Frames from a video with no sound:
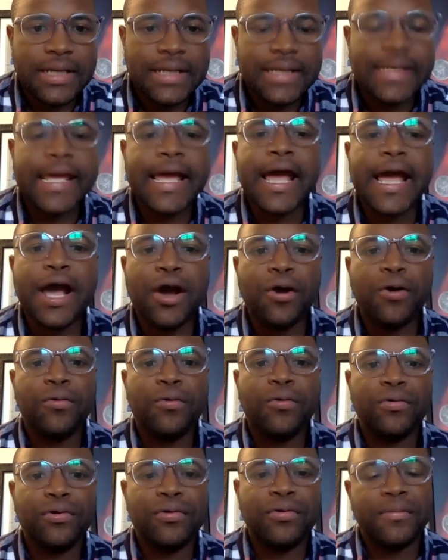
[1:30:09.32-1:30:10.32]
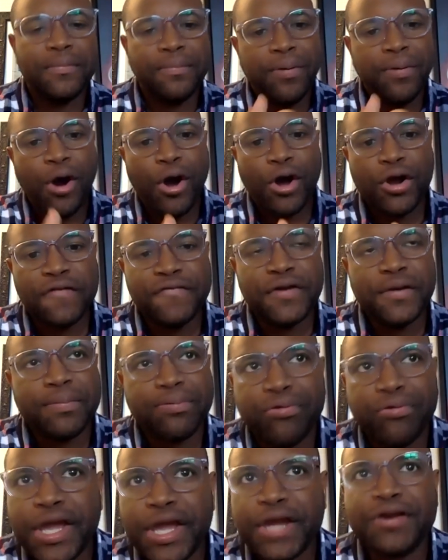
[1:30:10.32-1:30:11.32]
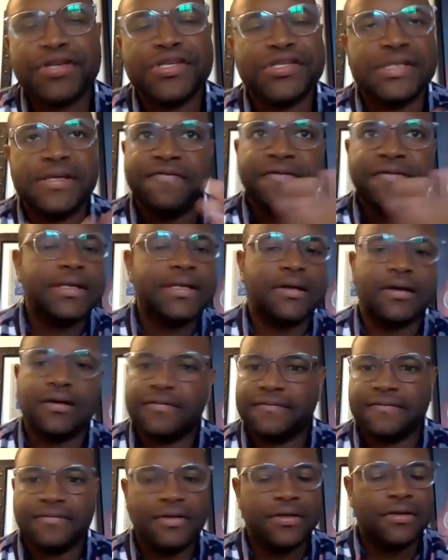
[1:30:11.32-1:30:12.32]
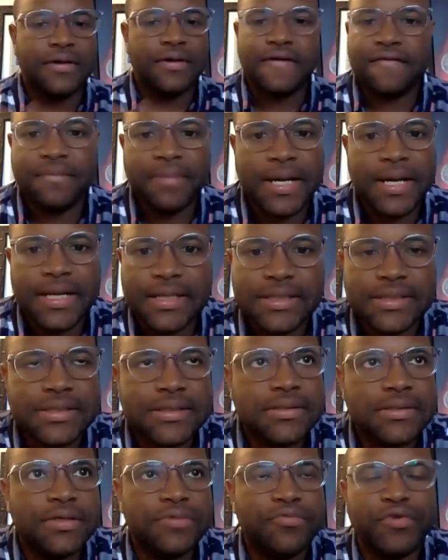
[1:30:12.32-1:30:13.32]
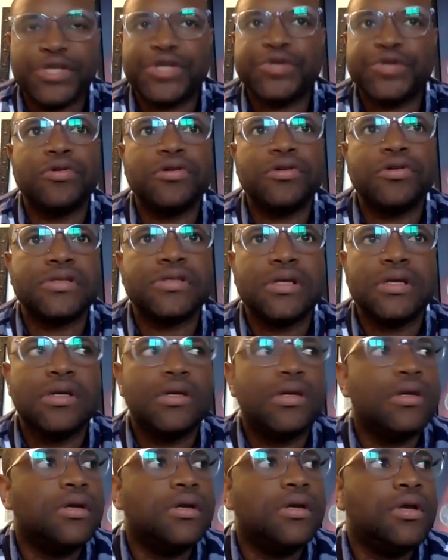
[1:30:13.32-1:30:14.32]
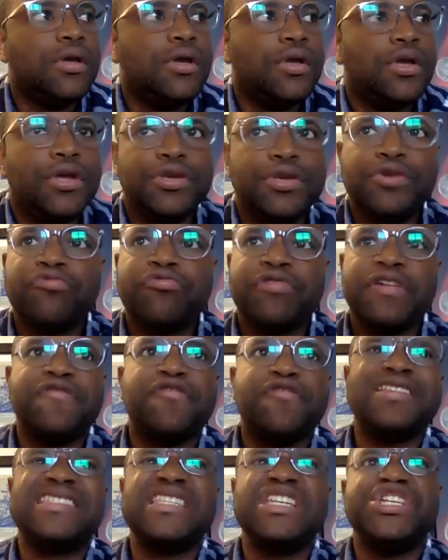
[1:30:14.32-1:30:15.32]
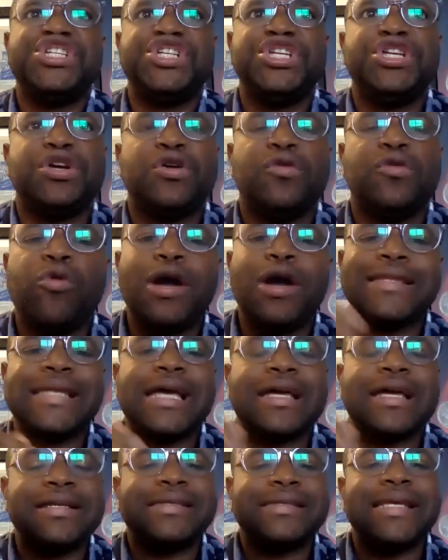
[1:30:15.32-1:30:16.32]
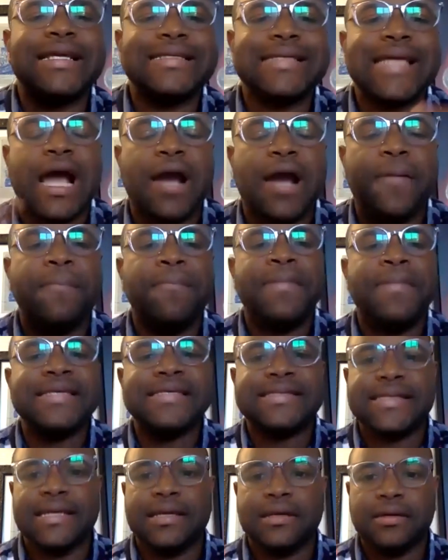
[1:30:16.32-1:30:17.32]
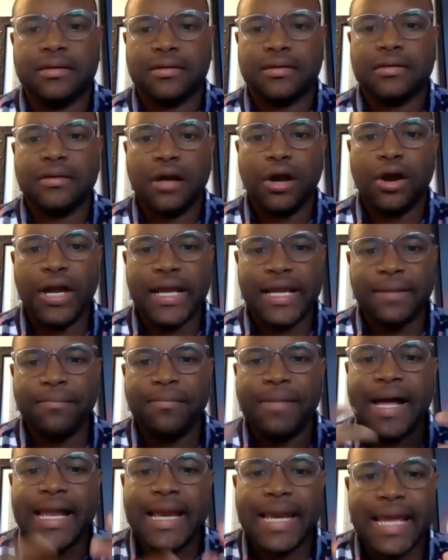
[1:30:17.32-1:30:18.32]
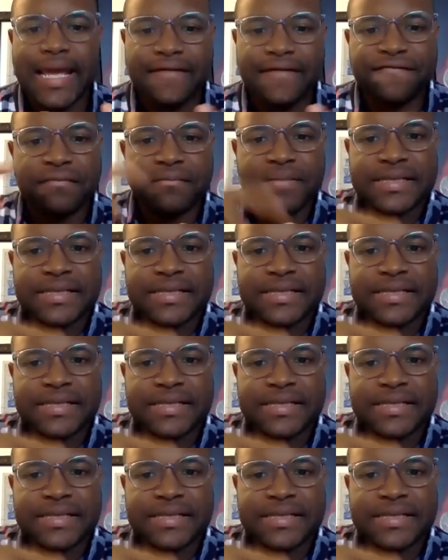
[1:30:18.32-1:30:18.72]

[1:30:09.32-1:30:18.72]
Now, part of your prayers, depending on, you know, everybody's rituals, you reverse engineer. What are the things that are missing in my life for